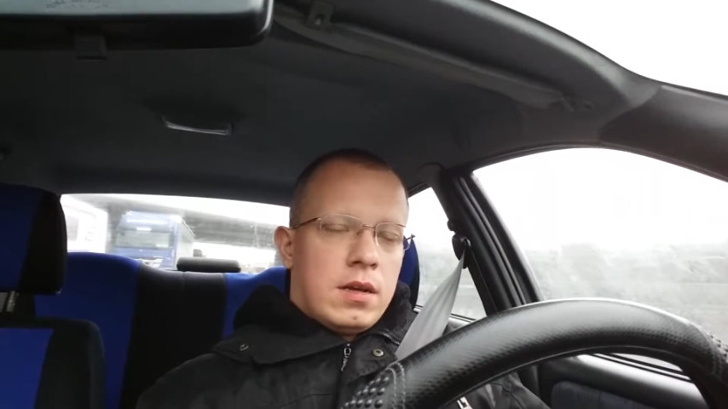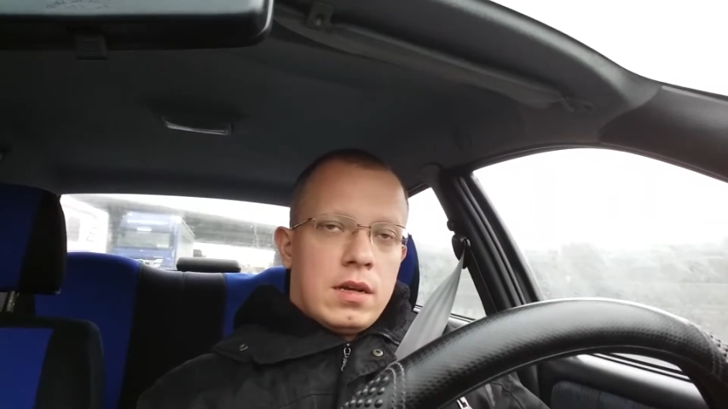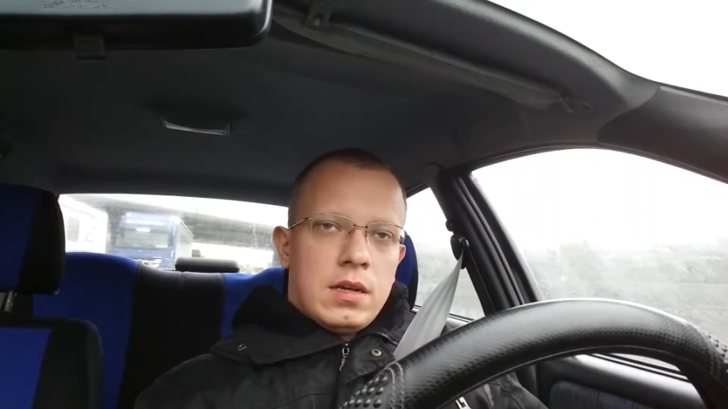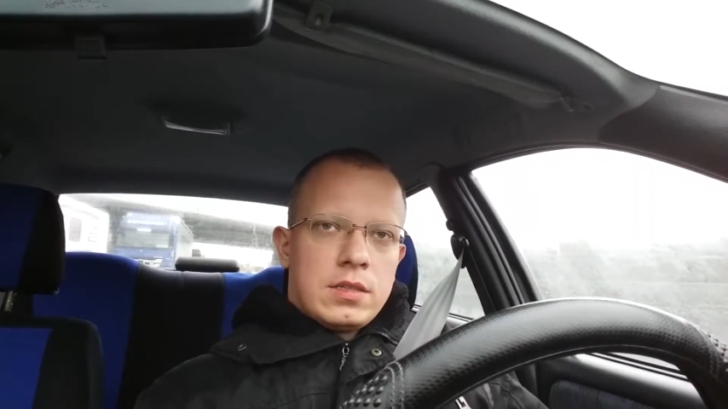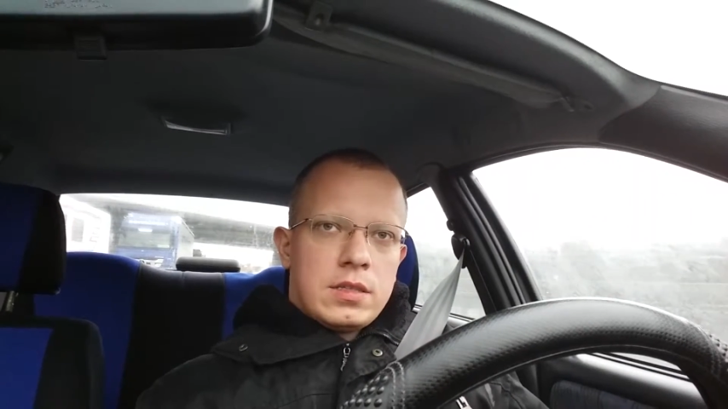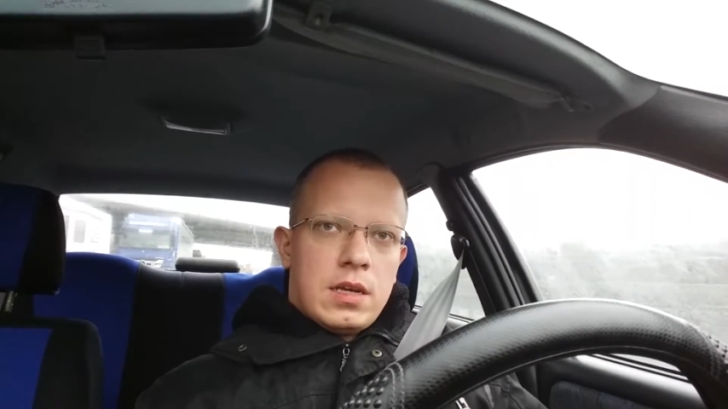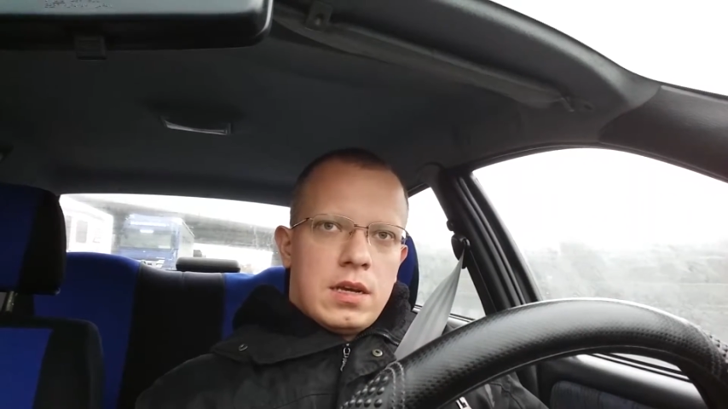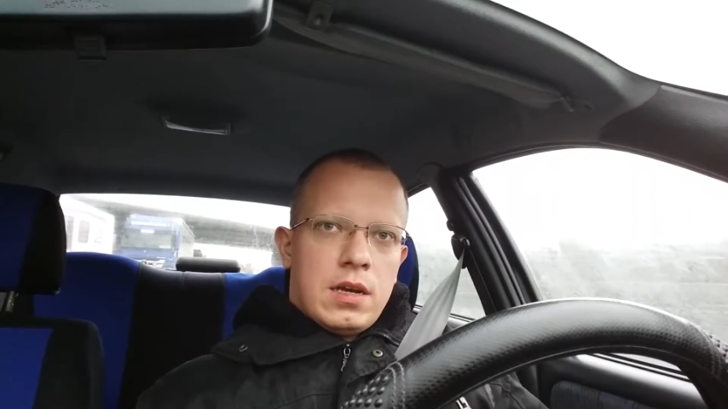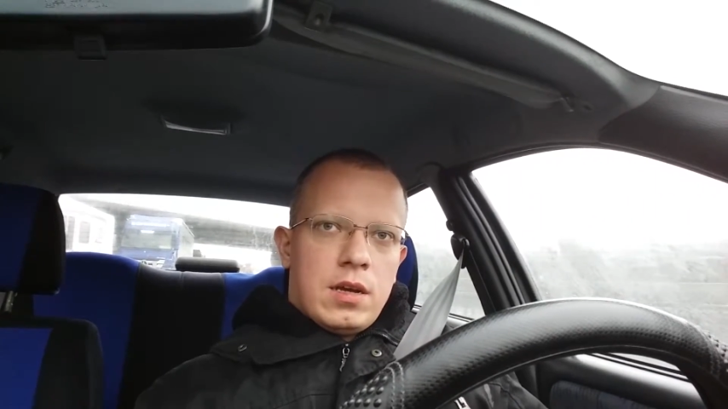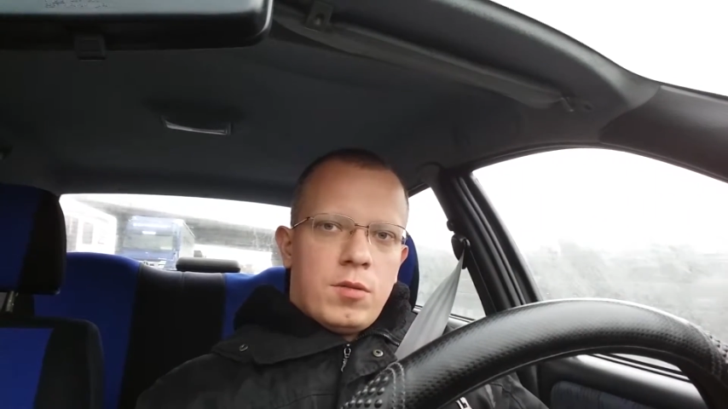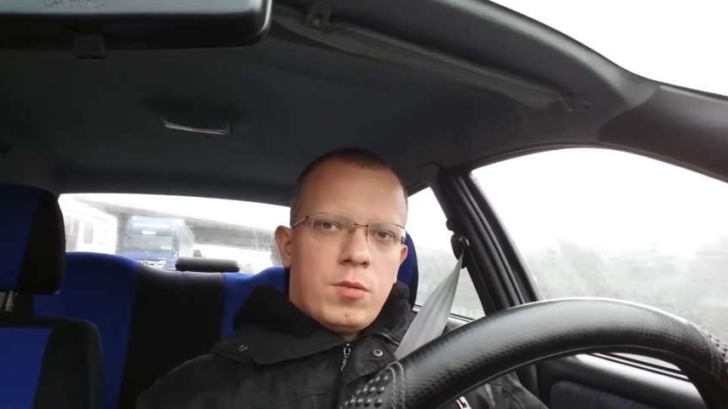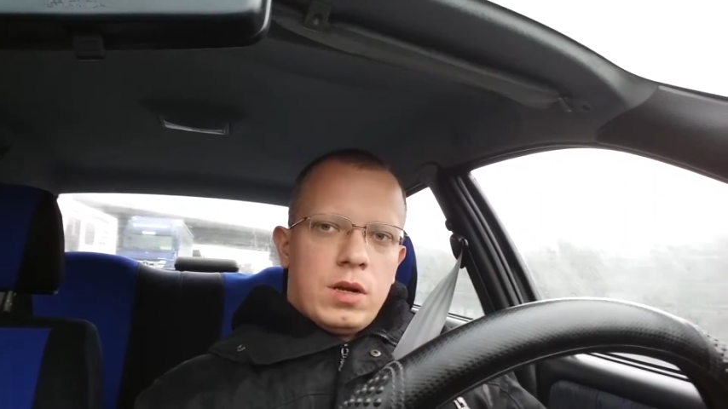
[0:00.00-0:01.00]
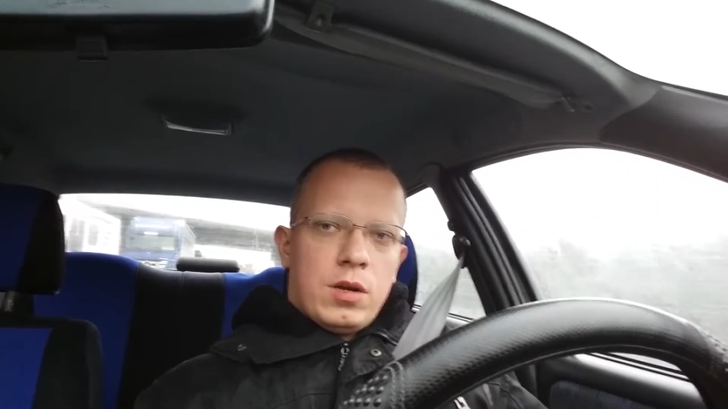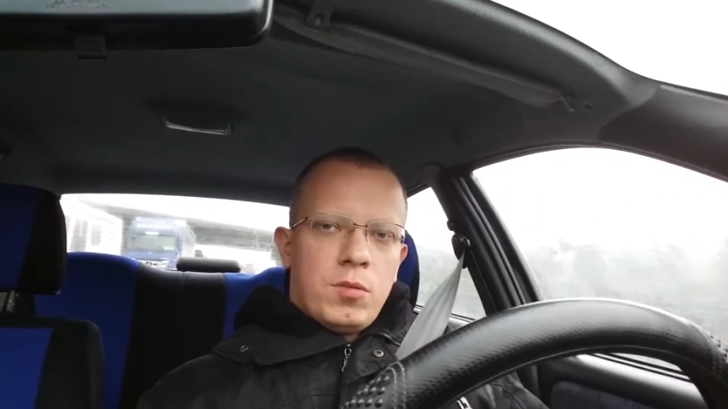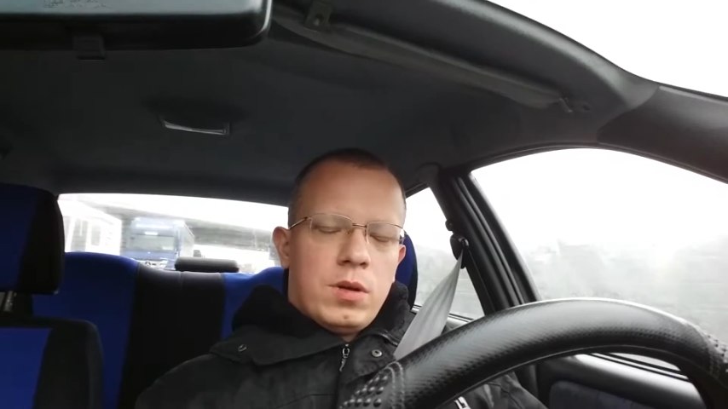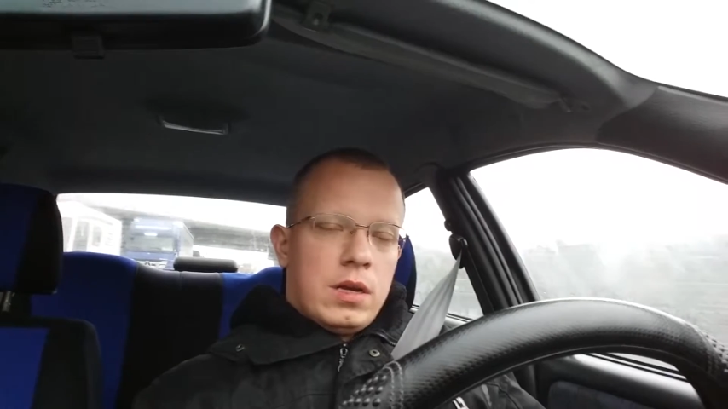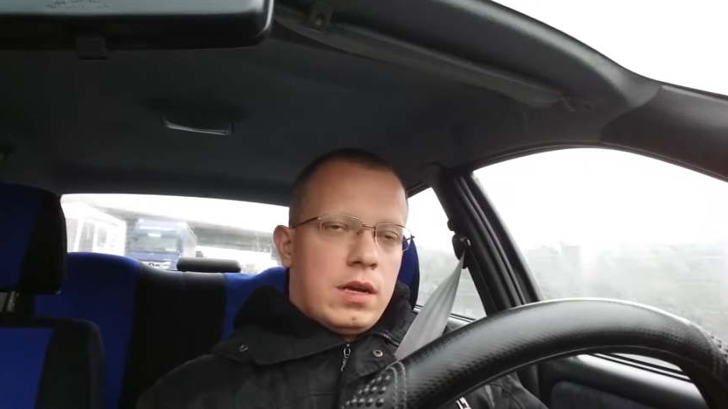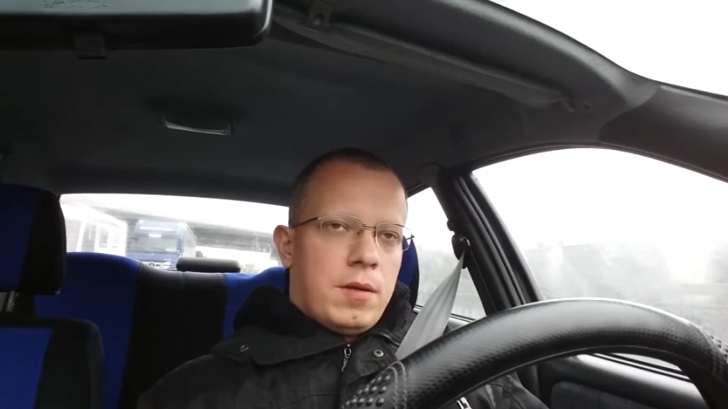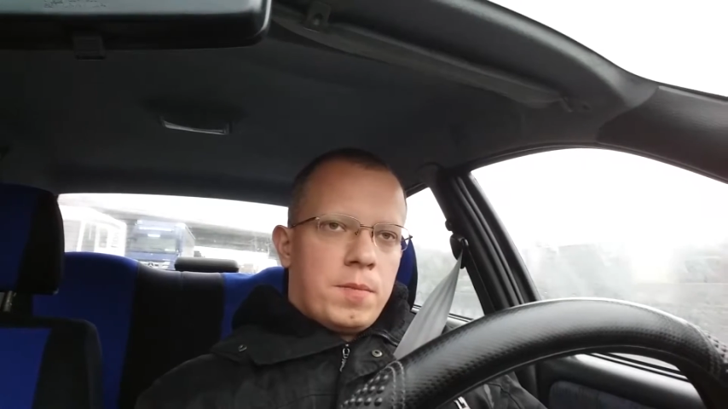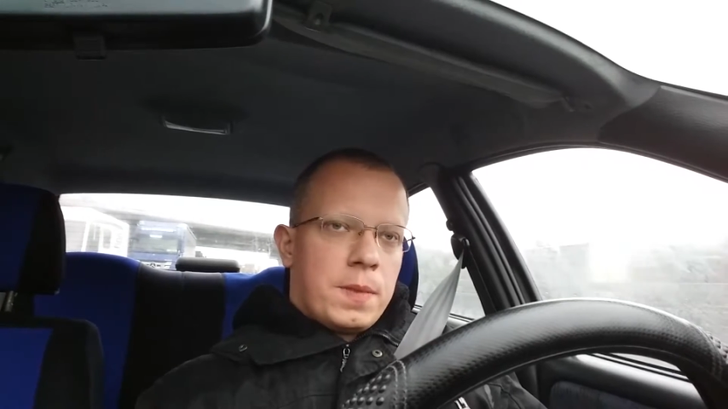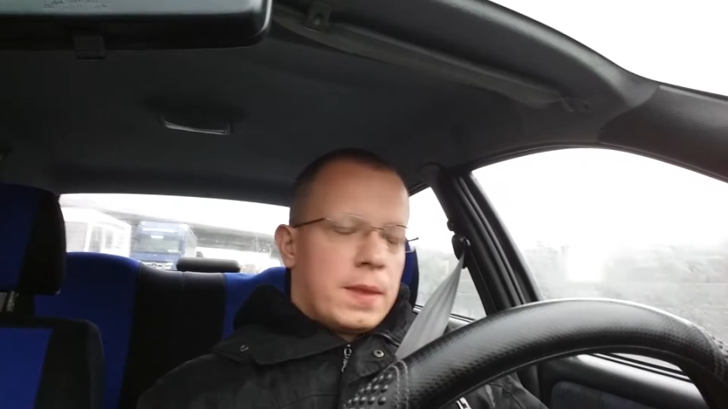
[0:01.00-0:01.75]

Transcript: It's really